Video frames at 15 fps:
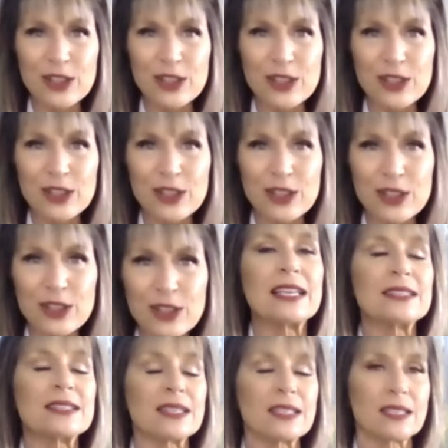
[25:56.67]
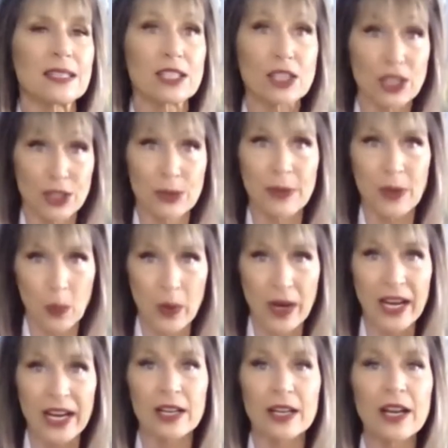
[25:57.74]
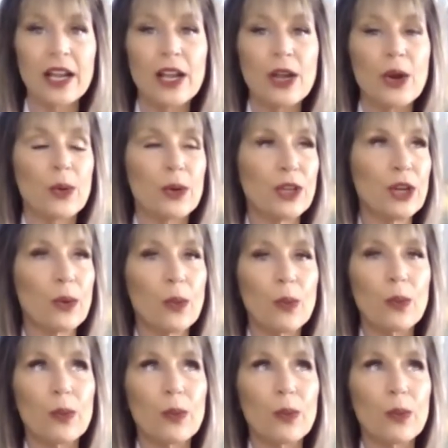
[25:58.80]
it's very easy to determine where, you know,